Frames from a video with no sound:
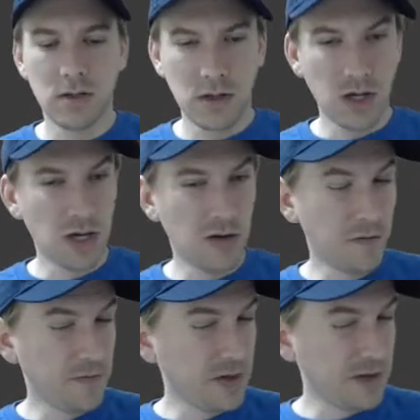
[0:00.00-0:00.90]
And
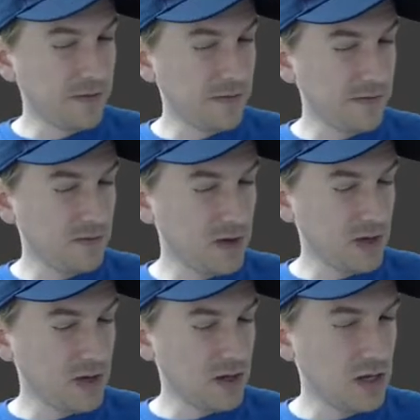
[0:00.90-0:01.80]
hopefully if
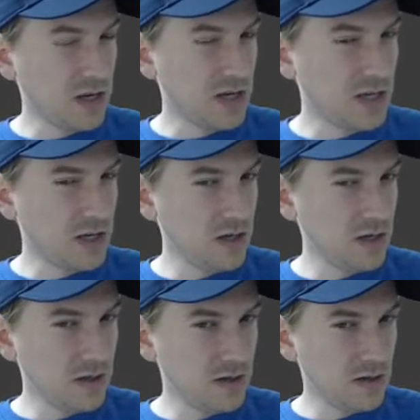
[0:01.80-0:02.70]
I hit any key,
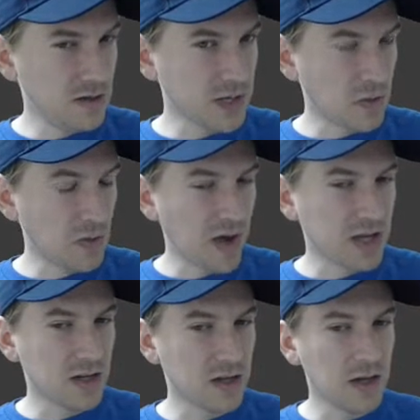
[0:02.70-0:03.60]
it'll take me
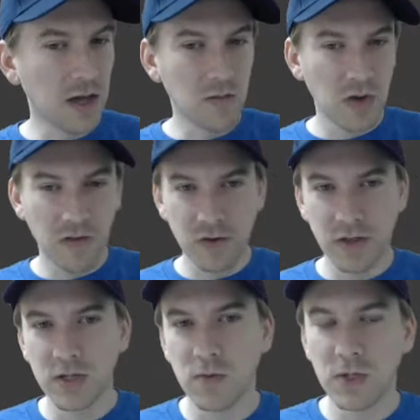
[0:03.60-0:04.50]
back into the game.
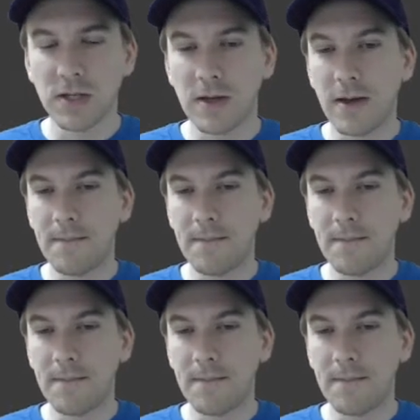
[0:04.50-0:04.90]
Everything's reset.